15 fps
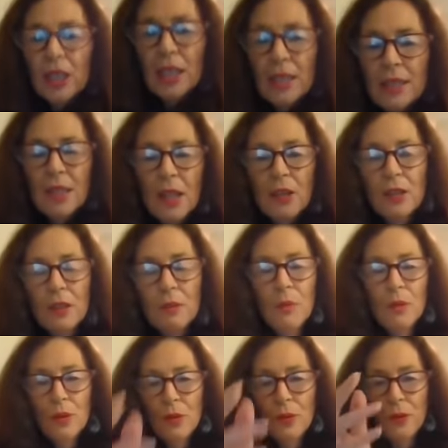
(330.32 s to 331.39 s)
is going to
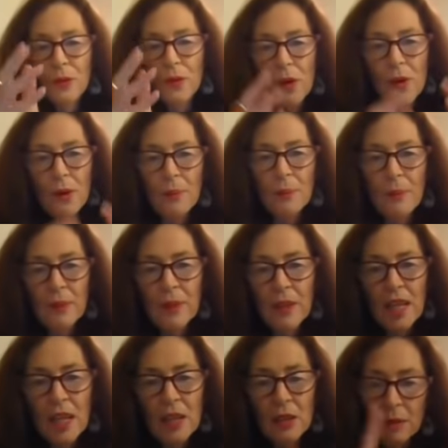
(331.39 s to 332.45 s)
move from
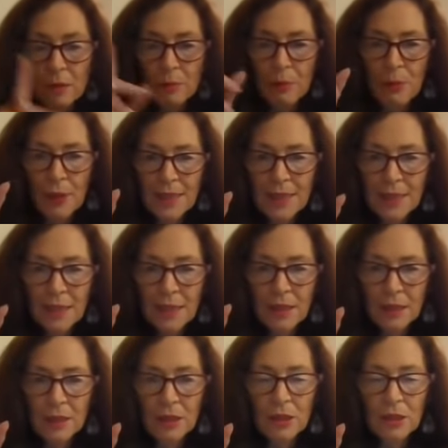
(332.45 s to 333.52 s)

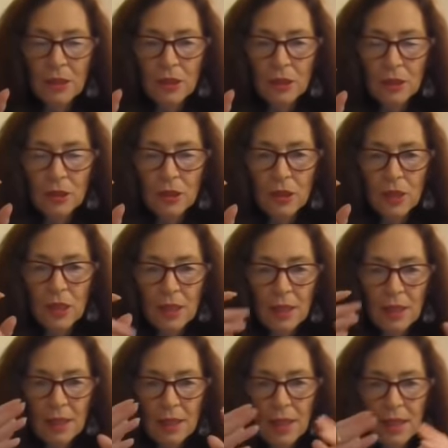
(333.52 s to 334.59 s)
president
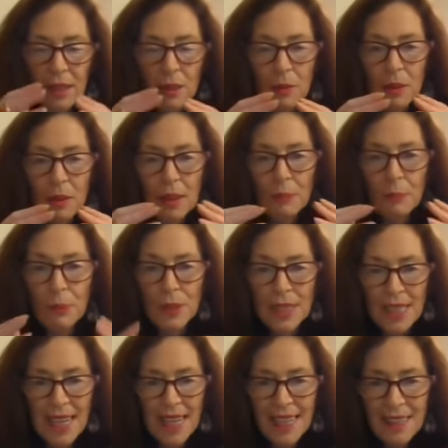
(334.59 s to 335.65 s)
in a
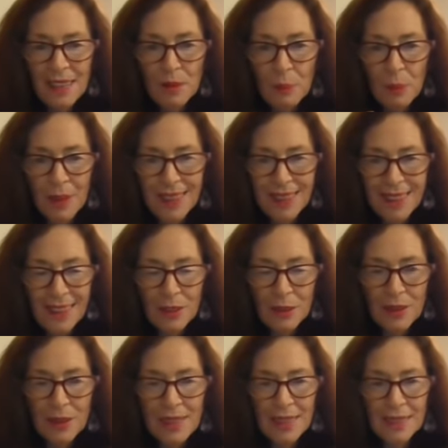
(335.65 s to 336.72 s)
pretend political
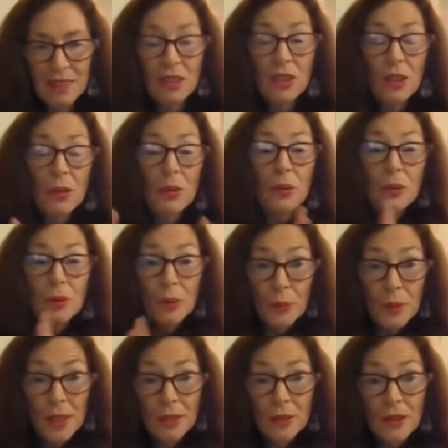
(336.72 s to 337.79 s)
sense to the
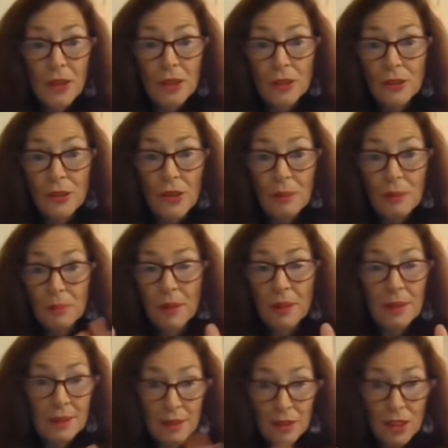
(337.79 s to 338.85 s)
real Donald Trump.
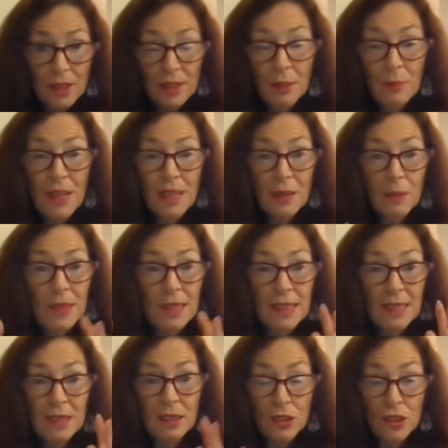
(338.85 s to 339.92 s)
It's just about the
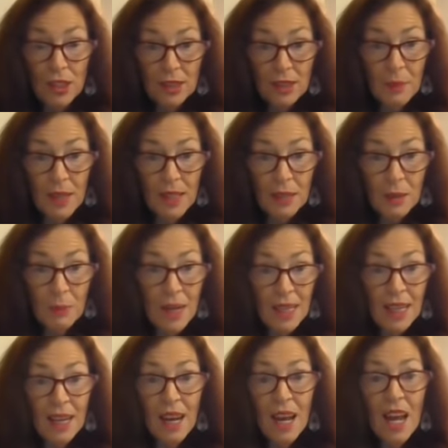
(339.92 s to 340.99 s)
business and just about the
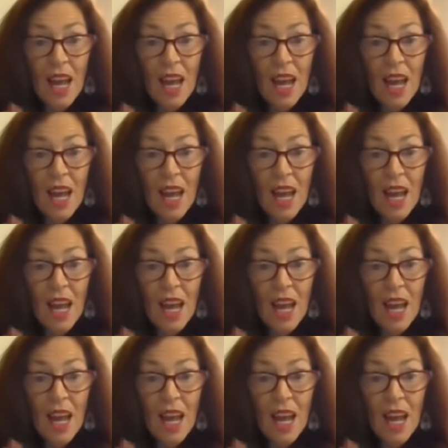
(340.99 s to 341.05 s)
money.